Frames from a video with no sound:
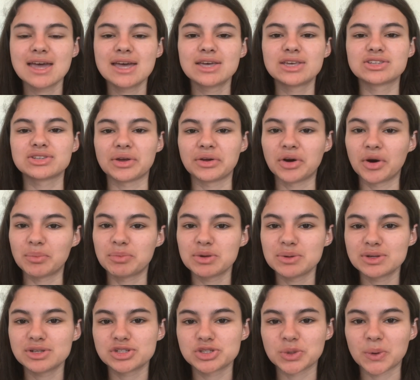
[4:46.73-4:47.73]
So I hope you
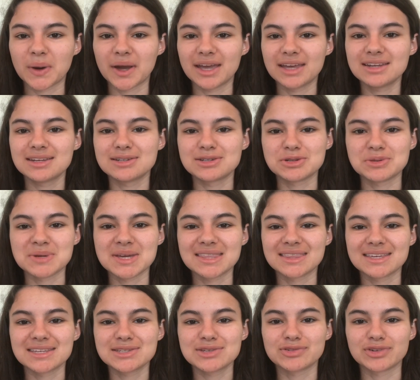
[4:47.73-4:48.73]
enjoyed doing
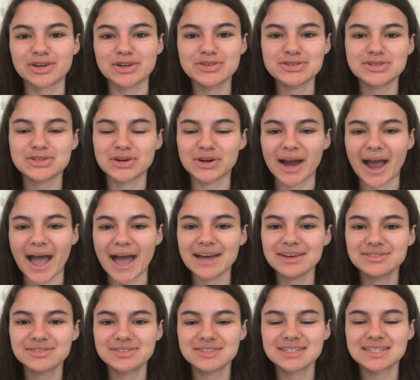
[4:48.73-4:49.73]
this first
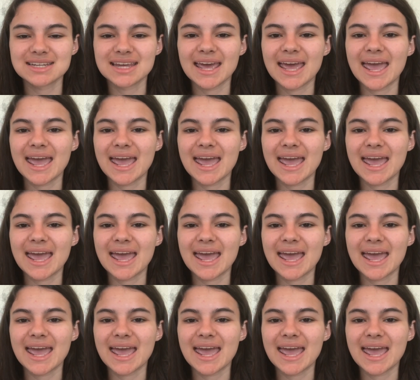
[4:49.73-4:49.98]
craft,